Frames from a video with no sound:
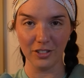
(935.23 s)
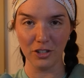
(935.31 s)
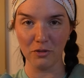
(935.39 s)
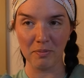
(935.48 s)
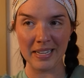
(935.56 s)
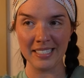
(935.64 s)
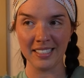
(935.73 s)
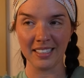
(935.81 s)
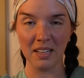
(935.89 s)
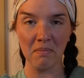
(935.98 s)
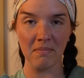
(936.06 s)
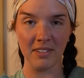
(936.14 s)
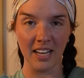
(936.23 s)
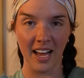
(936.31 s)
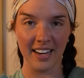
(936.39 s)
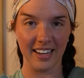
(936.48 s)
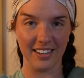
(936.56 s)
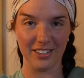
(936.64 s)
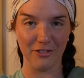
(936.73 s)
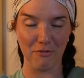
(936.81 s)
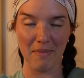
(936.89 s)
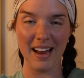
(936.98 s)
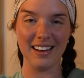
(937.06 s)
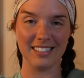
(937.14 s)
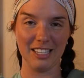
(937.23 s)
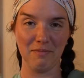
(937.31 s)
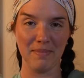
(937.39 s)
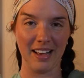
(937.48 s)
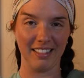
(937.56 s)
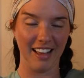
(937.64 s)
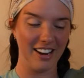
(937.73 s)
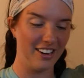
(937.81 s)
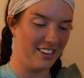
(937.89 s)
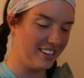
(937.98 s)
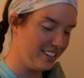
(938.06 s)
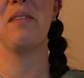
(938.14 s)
You've basically done it. You've made a sleeping bag liner,